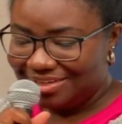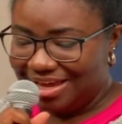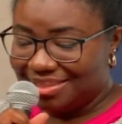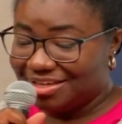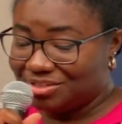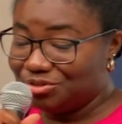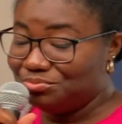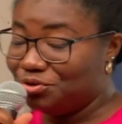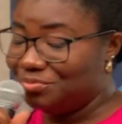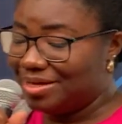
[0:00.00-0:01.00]
And there's still
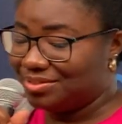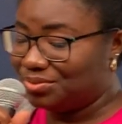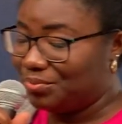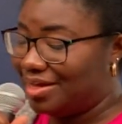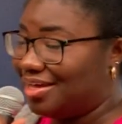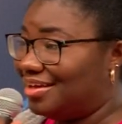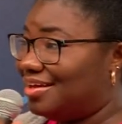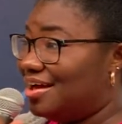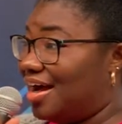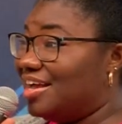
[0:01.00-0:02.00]
moments where
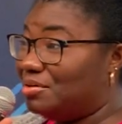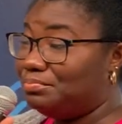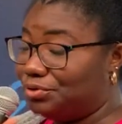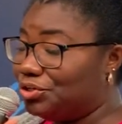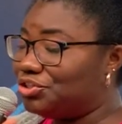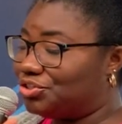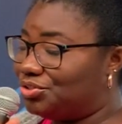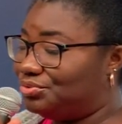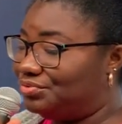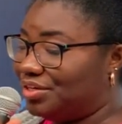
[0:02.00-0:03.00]
I am pushed
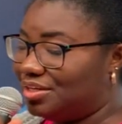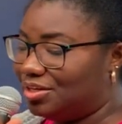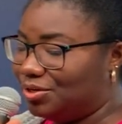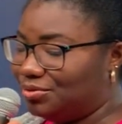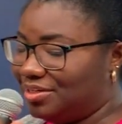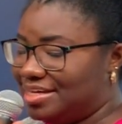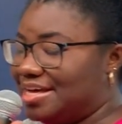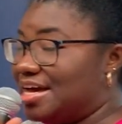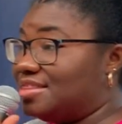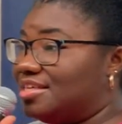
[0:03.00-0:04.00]
to feel alone
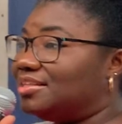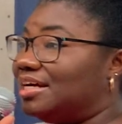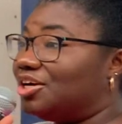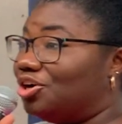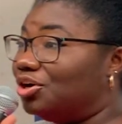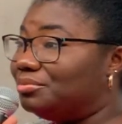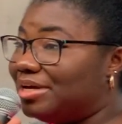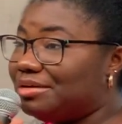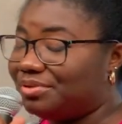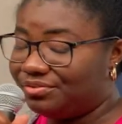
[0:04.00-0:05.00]
and think that God
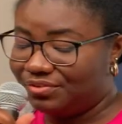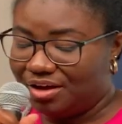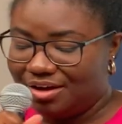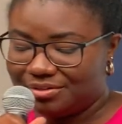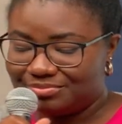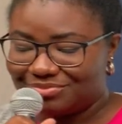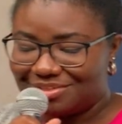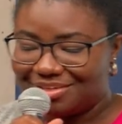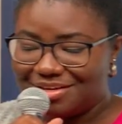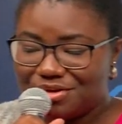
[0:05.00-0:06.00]
may be far.
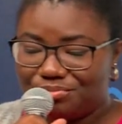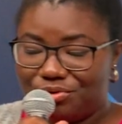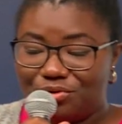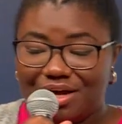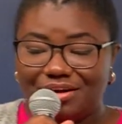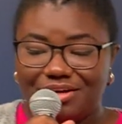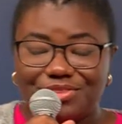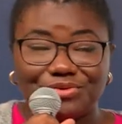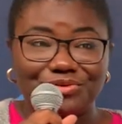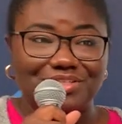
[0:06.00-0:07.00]
But what I
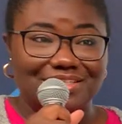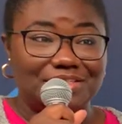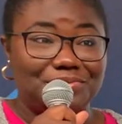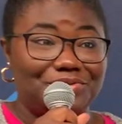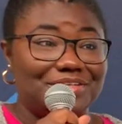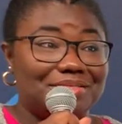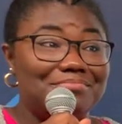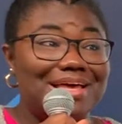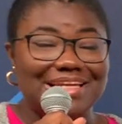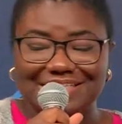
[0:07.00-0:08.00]
learned through this experience and
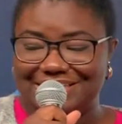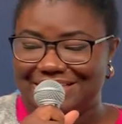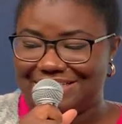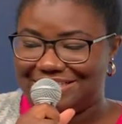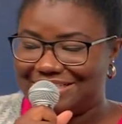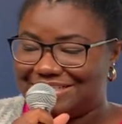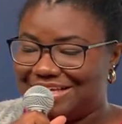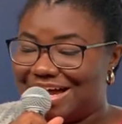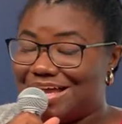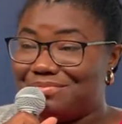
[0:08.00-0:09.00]
many things is
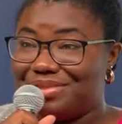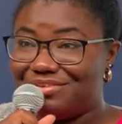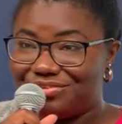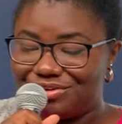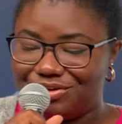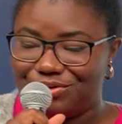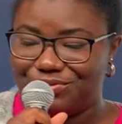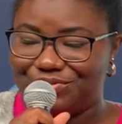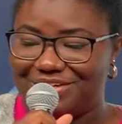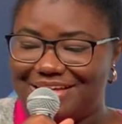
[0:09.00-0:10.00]
that I am never
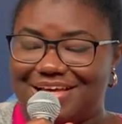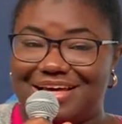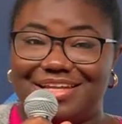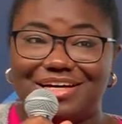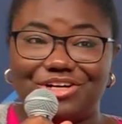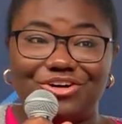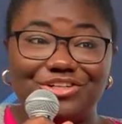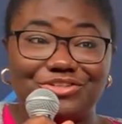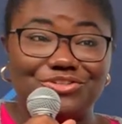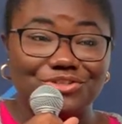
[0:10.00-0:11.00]
alone, and that God
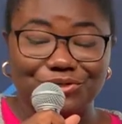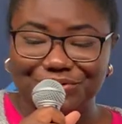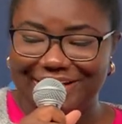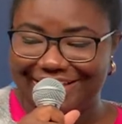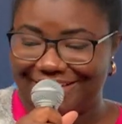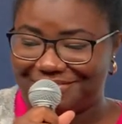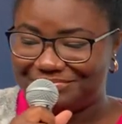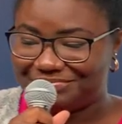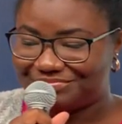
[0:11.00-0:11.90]
is so near.